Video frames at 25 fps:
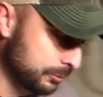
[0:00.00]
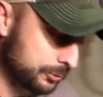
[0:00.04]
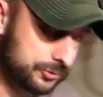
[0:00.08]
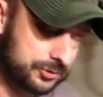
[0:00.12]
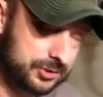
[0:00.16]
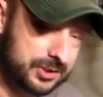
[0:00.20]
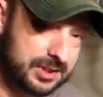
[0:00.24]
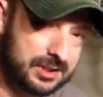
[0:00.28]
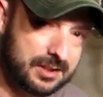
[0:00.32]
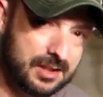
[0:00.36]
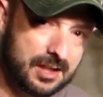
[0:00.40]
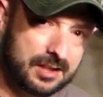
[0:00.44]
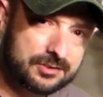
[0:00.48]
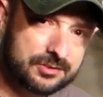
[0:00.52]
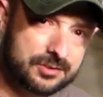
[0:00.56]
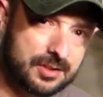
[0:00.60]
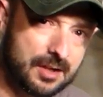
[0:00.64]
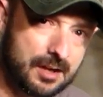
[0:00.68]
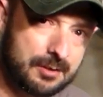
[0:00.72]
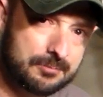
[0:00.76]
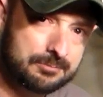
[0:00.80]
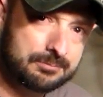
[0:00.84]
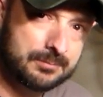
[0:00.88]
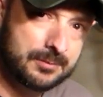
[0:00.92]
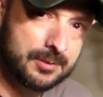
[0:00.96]
we'll see you next
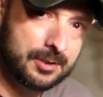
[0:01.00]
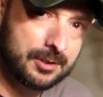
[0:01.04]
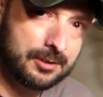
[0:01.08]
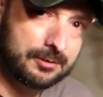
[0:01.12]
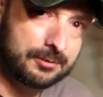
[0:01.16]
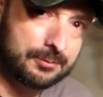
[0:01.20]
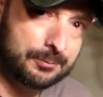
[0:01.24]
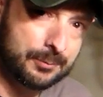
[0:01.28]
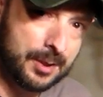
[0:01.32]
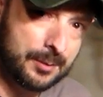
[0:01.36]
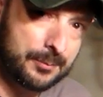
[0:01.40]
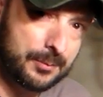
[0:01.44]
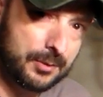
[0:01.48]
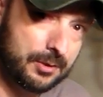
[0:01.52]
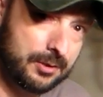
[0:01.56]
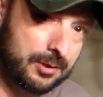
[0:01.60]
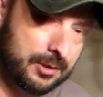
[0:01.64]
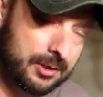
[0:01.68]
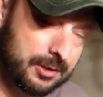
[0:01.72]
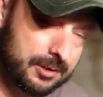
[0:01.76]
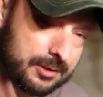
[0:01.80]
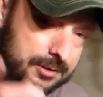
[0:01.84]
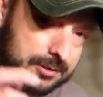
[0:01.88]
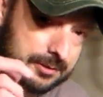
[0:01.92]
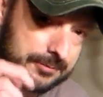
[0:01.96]
time. Remember,
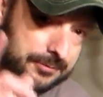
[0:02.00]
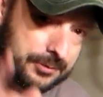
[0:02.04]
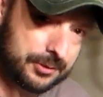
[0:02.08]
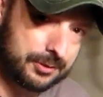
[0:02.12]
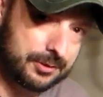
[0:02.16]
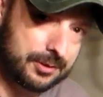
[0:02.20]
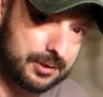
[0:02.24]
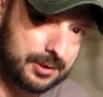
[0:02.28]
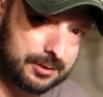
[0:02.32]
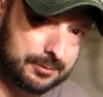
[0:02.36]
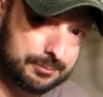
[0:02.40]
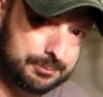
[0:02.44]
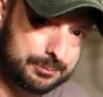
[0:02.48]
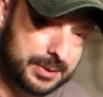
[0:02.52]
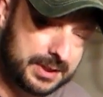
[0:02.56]
if you're a